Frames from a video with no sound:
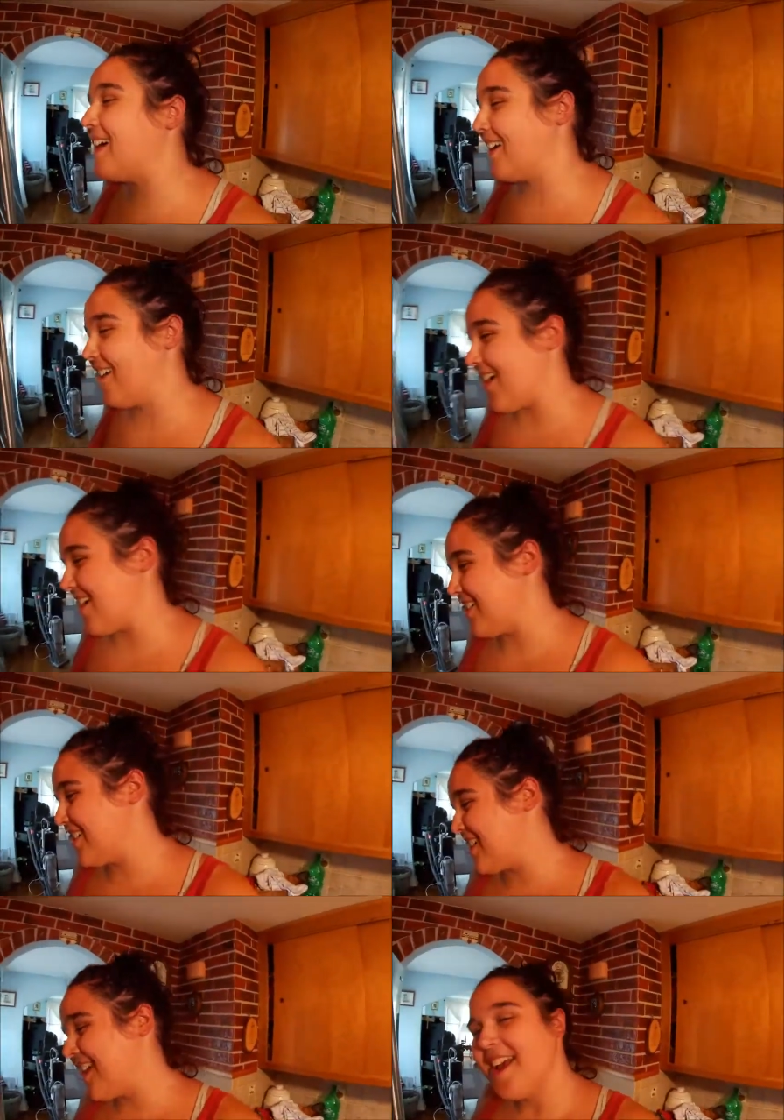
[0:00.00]
my
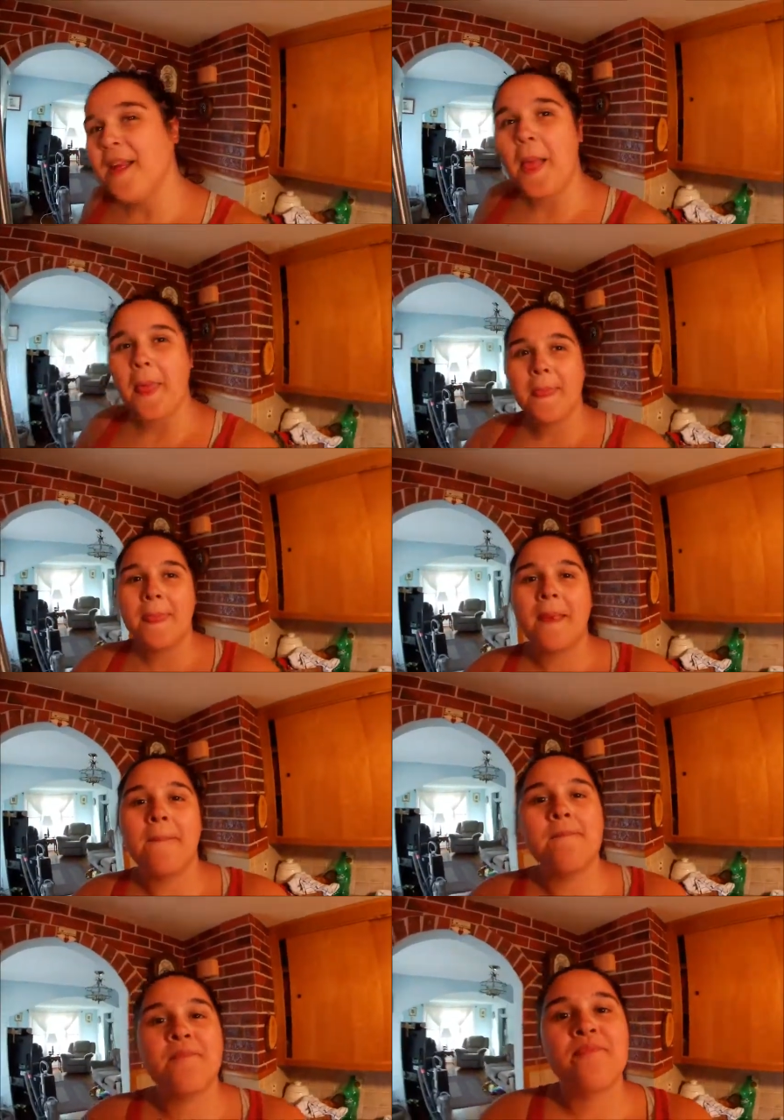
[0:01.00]
gosh. Man, you, you
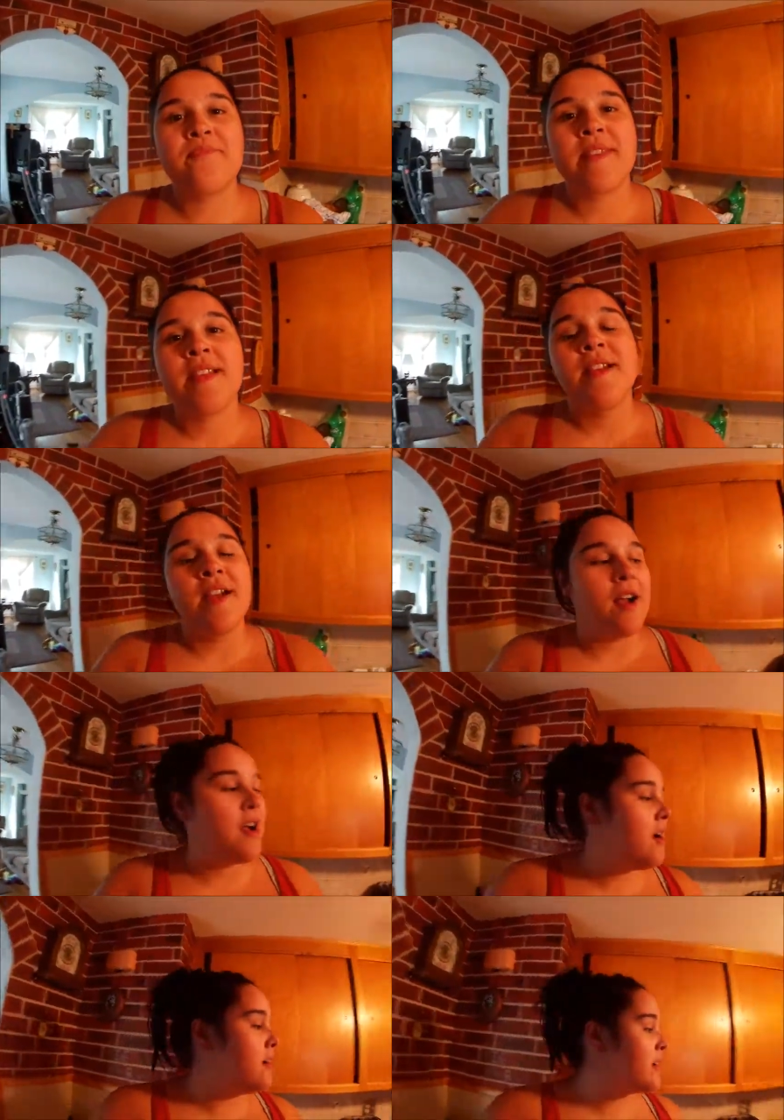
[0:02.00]
understand me, right? Right,
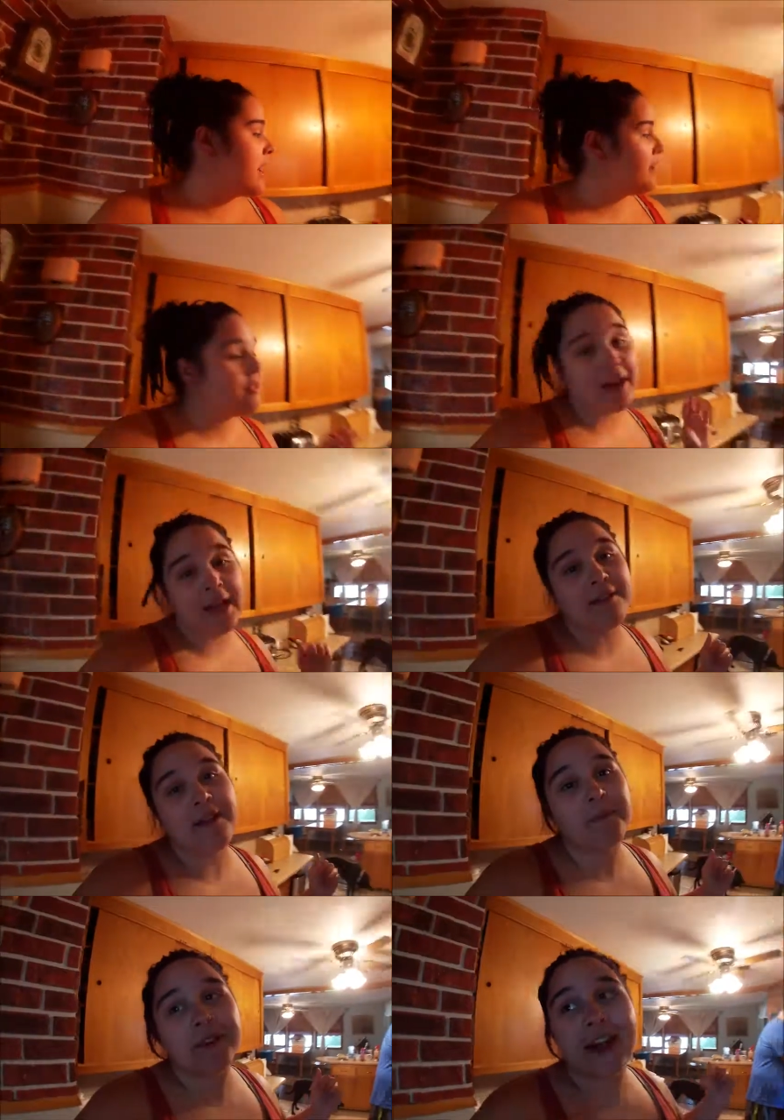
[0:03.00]
guys? Okay, so I guess
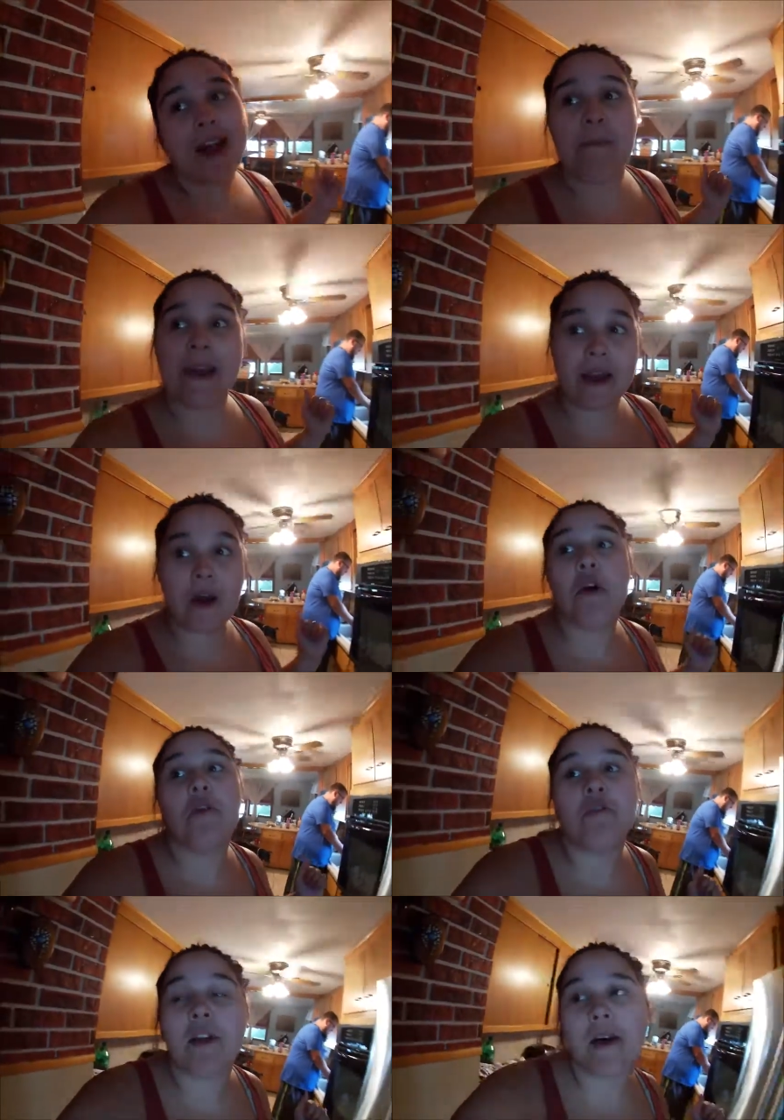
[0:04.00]
I'm gonna have my
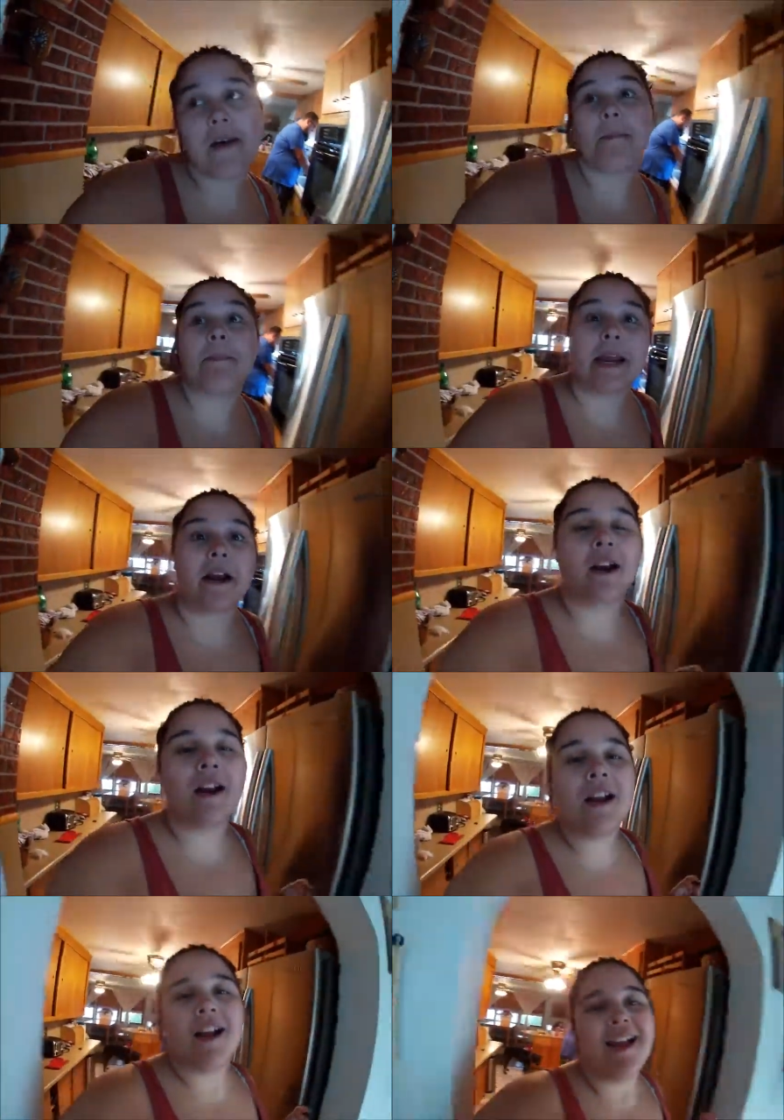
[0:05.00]
own
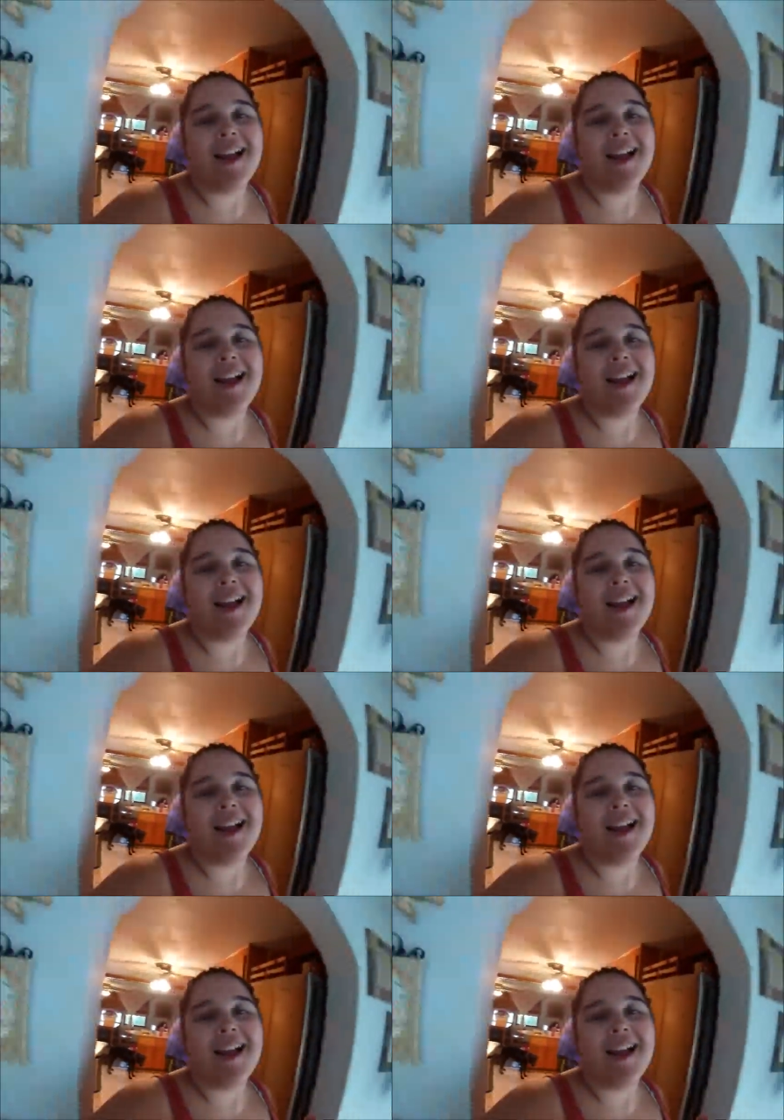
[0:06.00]
beer.